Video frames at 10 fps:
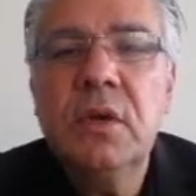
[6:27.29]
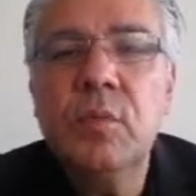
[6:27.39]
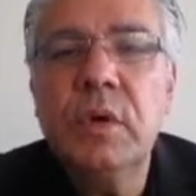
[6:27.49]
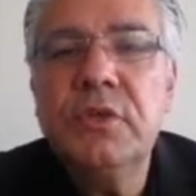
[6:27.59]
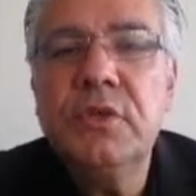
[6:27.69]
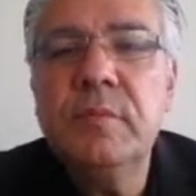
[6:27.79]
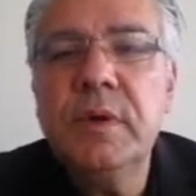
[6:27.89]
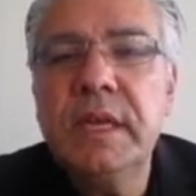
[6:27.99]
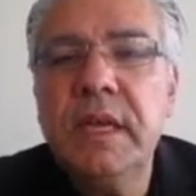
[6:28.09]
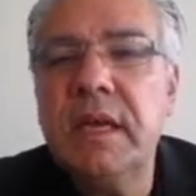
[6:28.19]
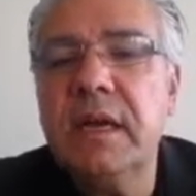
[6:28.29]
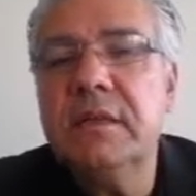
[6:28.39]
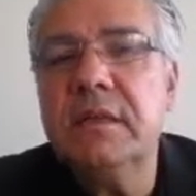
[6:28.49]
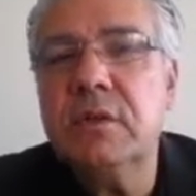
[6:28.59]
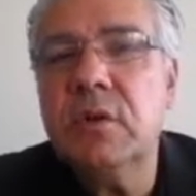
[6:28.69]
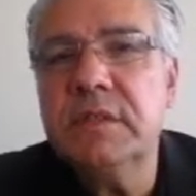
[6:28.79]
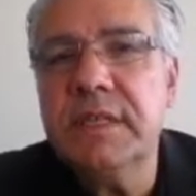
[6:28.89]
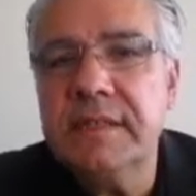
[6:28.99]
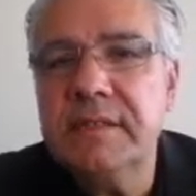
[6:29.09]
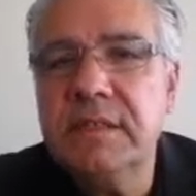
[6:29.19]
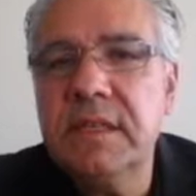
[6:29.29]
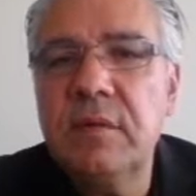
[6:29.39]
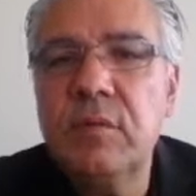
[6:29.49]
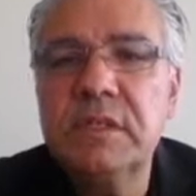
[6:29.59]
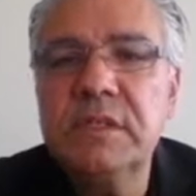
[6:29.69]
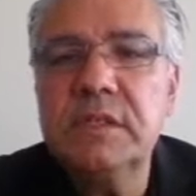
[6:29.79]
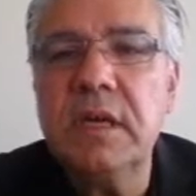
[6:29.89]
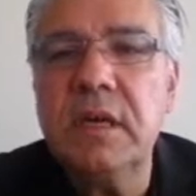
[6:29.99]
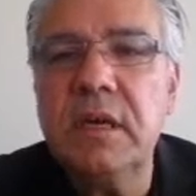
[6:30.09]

where new money called the assignat was